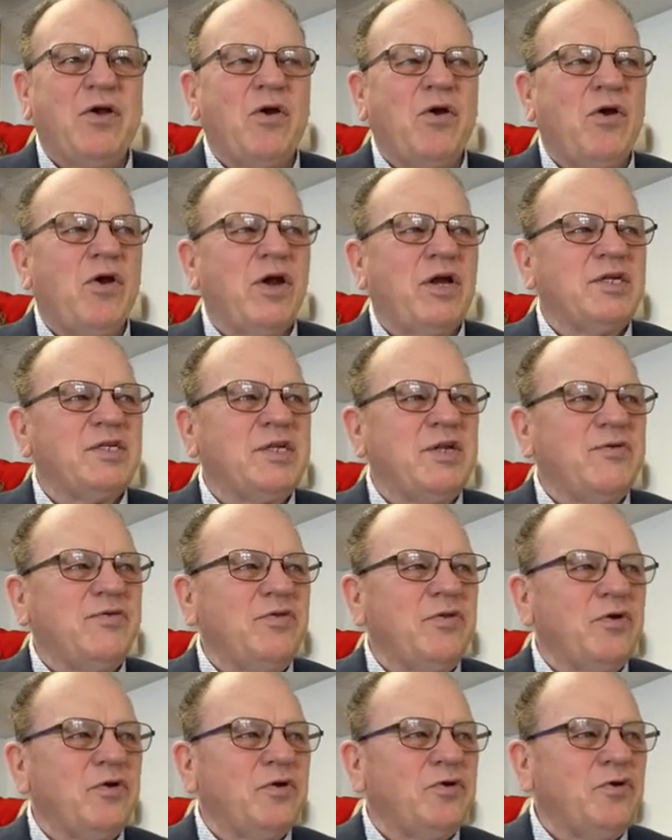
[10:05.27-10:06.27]
or as
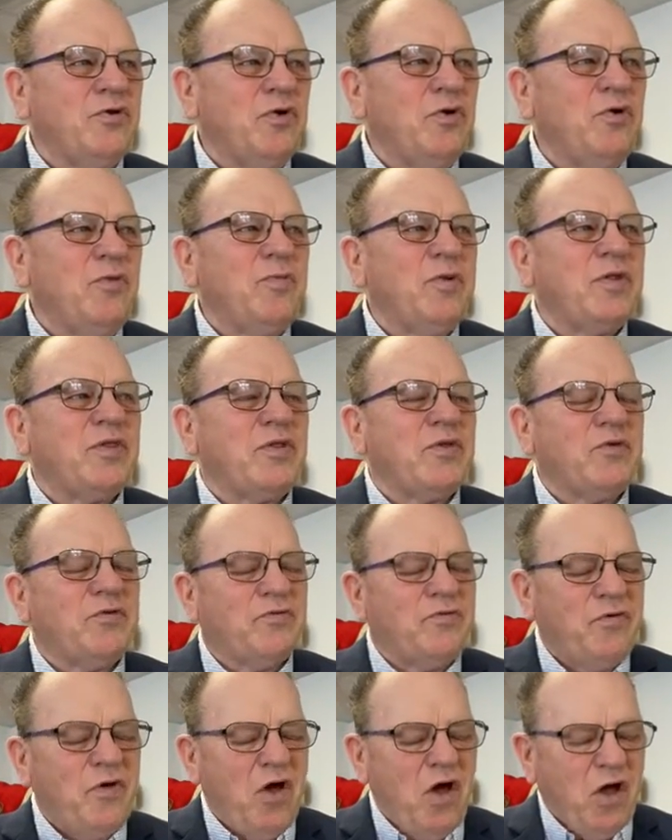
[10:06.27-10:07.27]
if they're true but
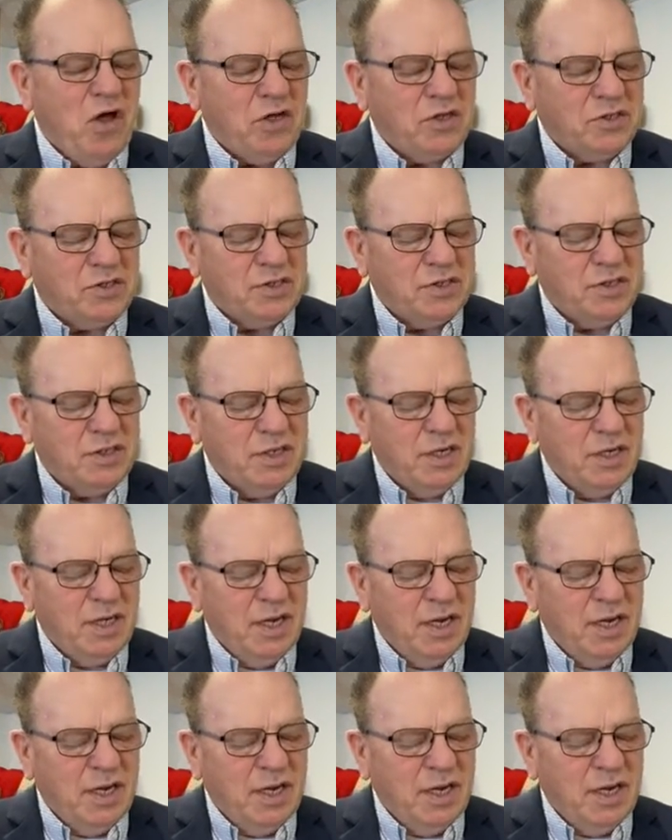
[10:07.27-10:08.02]
they're false,